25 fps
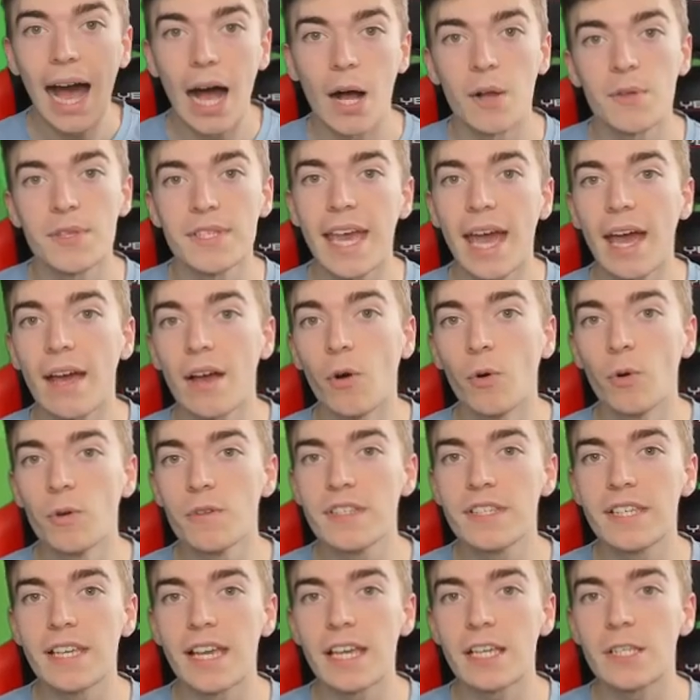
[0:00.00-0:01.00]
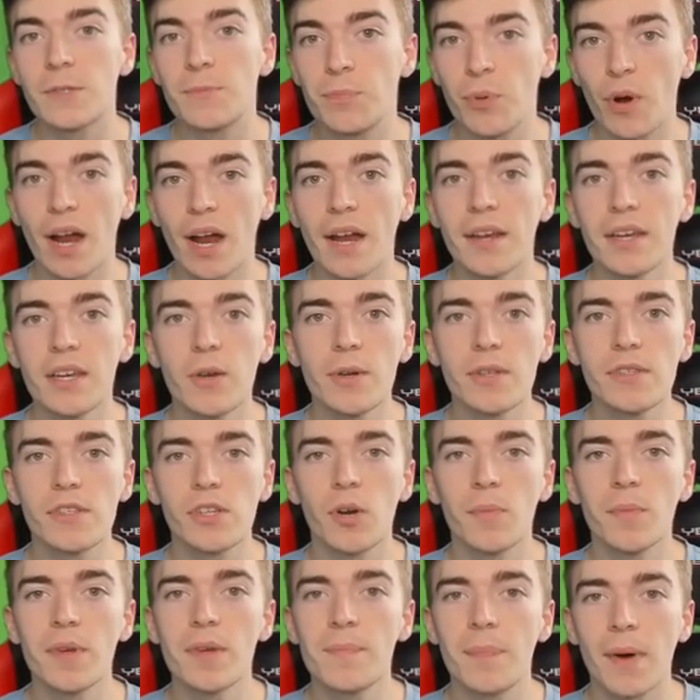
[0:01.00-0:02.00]
How to get all 6 brand new
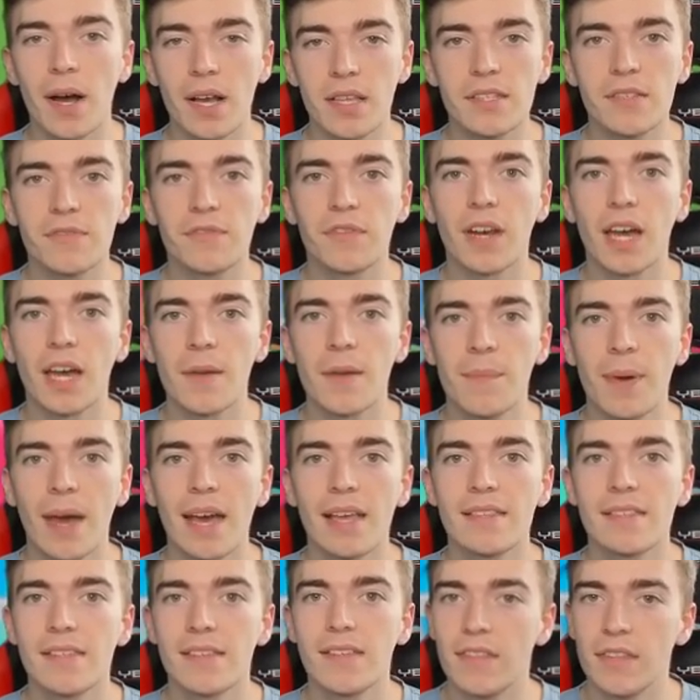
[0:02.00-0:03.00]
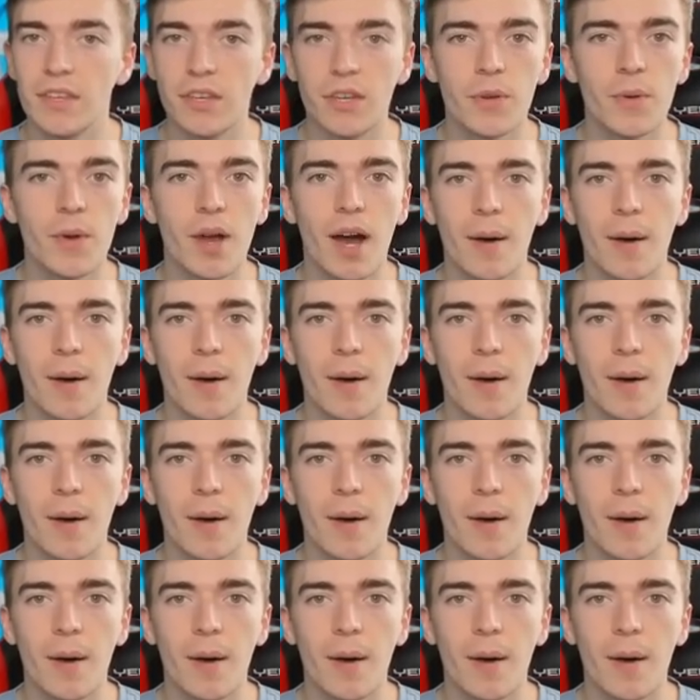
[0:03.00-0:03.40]
Adopt Me butterfly pets in the new